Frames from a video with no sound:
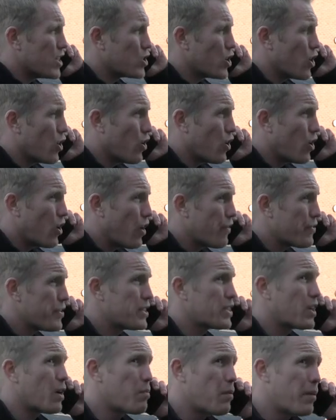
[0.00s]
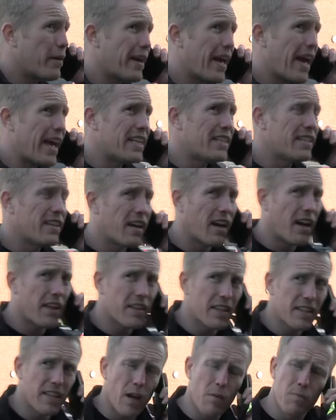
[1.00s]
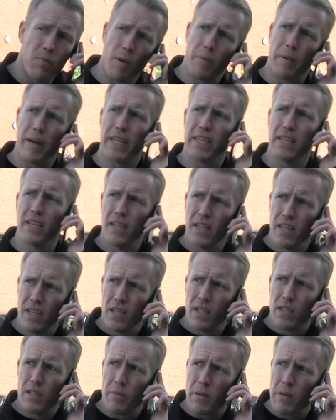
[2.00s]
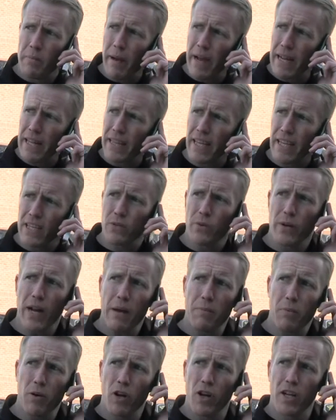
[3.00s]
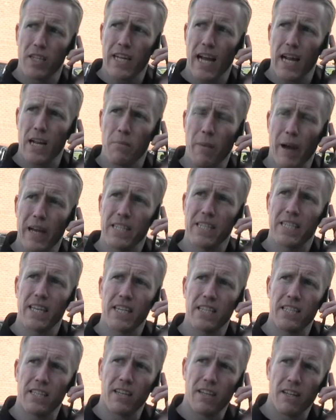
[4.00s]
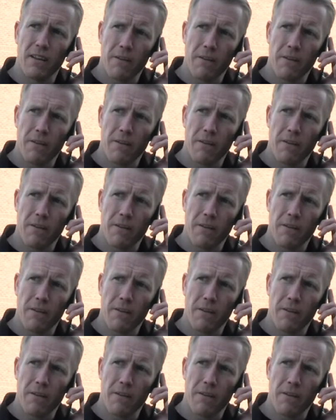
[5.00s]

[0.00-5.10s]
So off the top of my head, I think they're probably some of the main things that would happen on a daily basis.